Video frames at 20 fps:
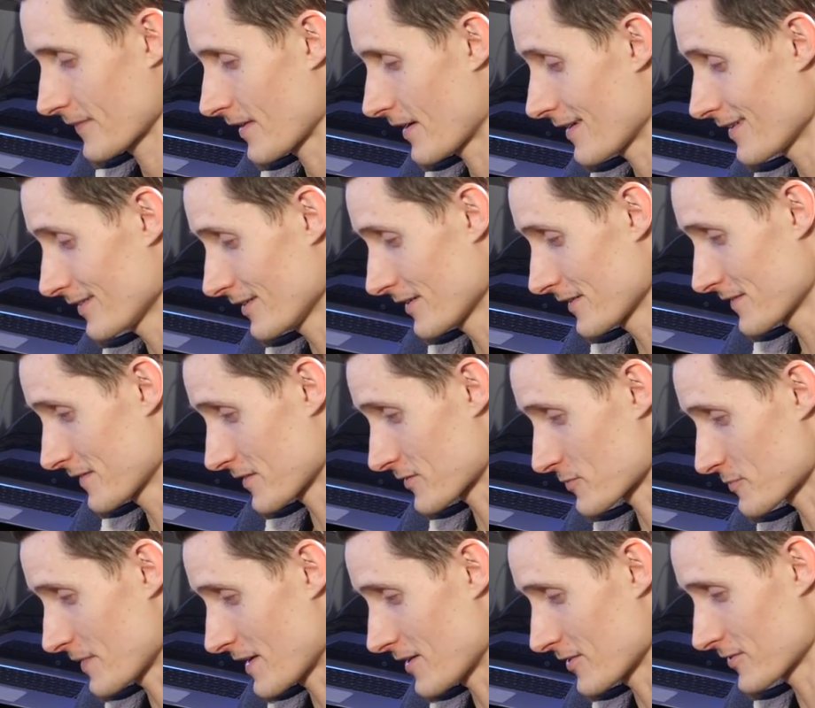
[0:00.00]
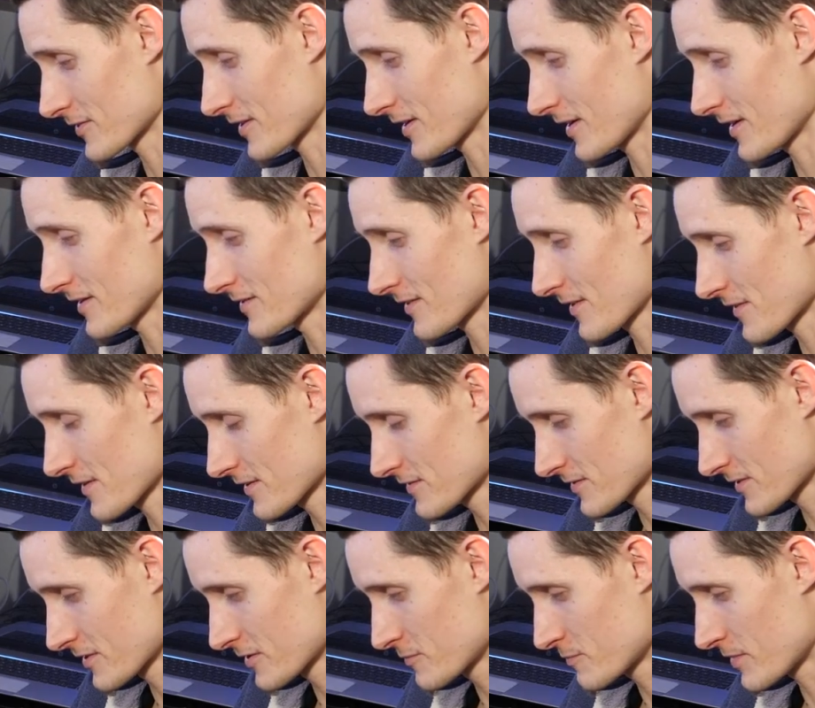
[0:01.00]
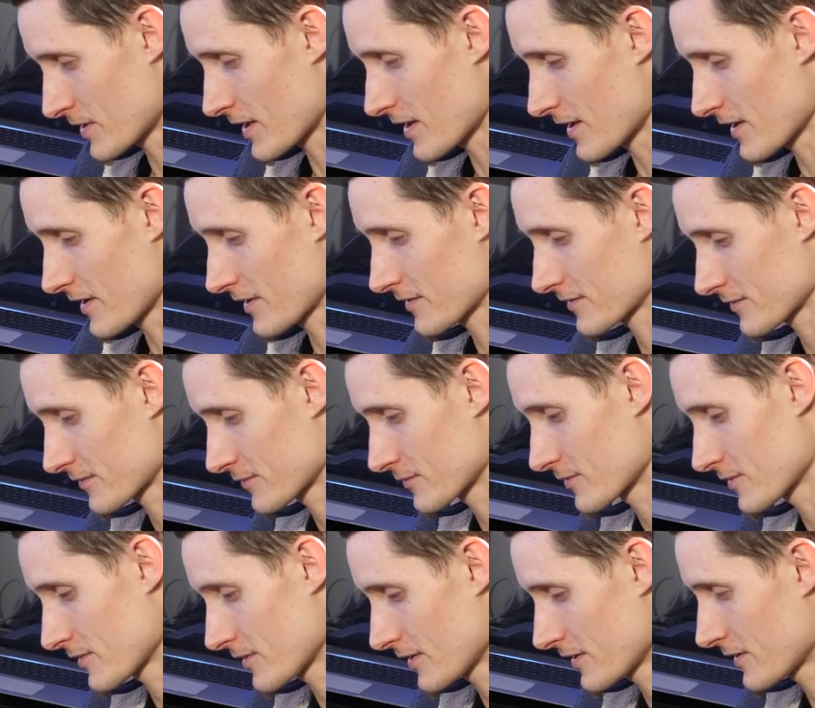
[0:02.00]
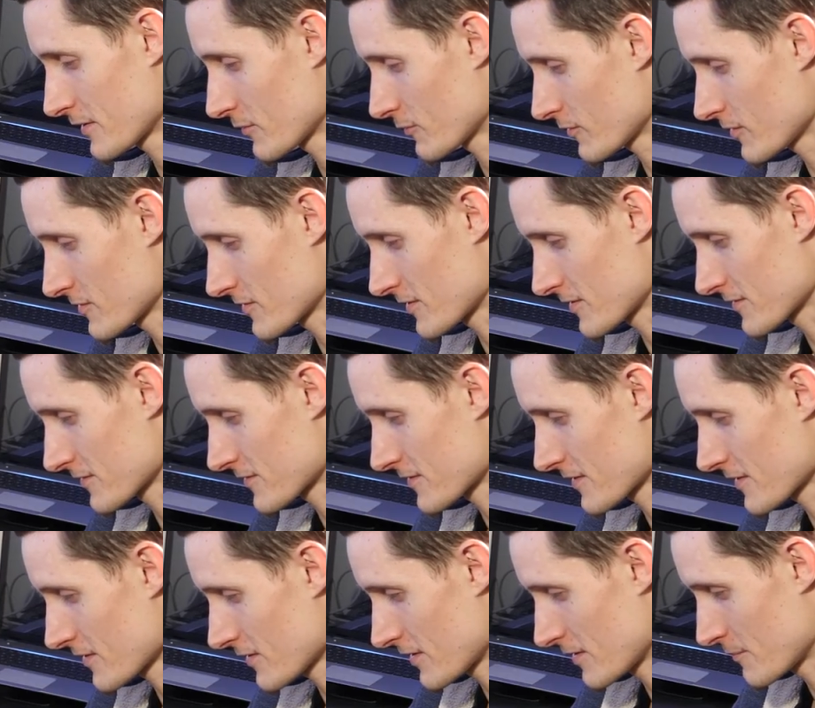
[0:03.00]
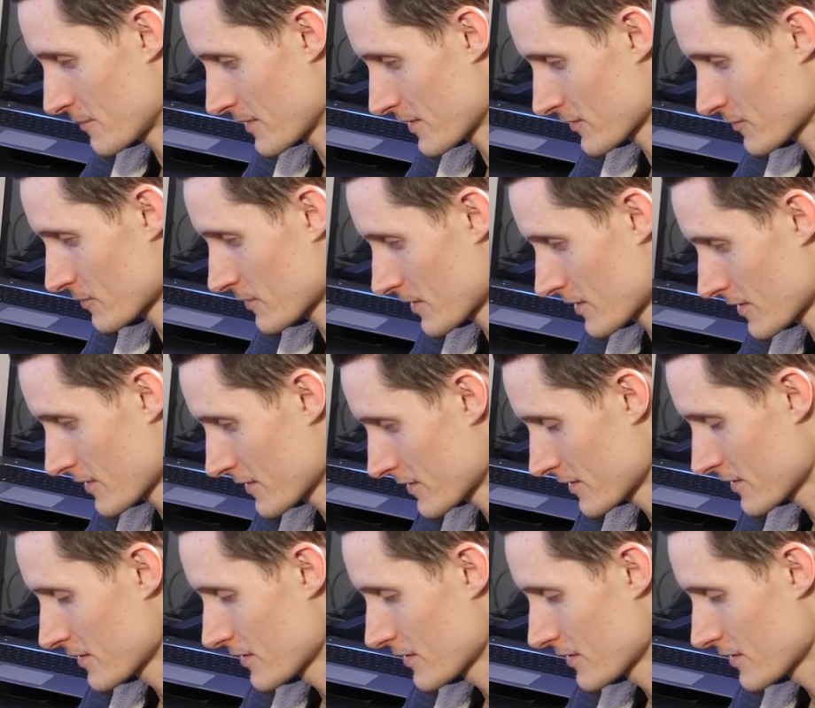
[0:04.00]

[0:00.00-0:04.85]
I like this mouse, guys. I think it's a good buy. And it was on sale at Best Buy.